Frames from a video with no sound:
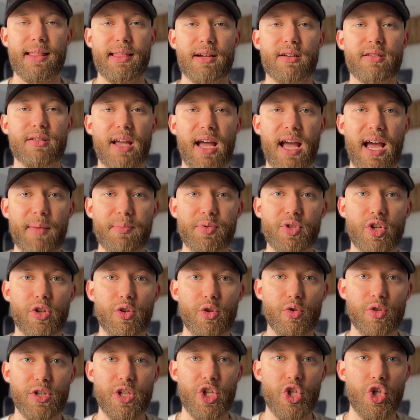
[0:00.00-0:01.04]
There's
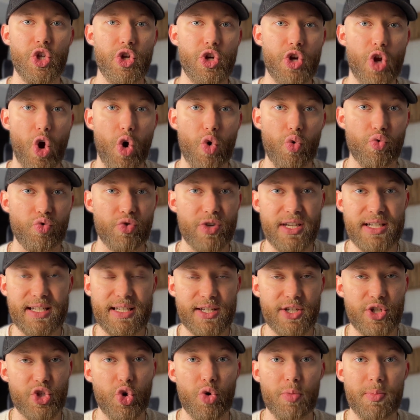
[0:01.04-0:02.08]
absolutely no
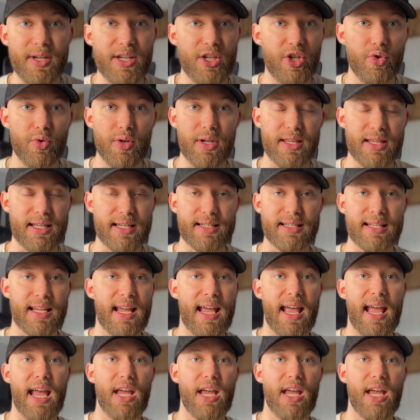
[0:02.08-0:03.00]
reason to be doing this.